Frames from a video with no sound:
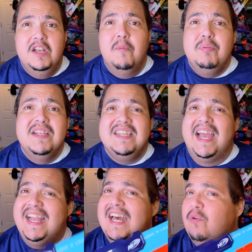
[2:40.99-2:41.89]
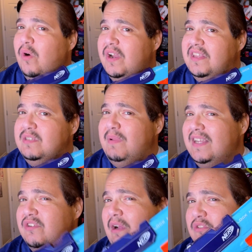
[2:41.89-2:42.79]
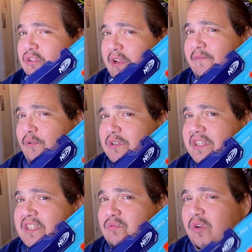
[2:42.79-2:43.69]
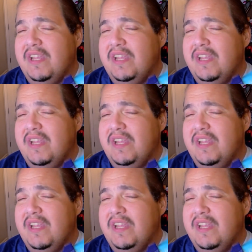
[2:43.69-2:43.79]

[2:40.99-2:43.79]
Plus, I kind of wanted this blaster. I was looking forward to this one.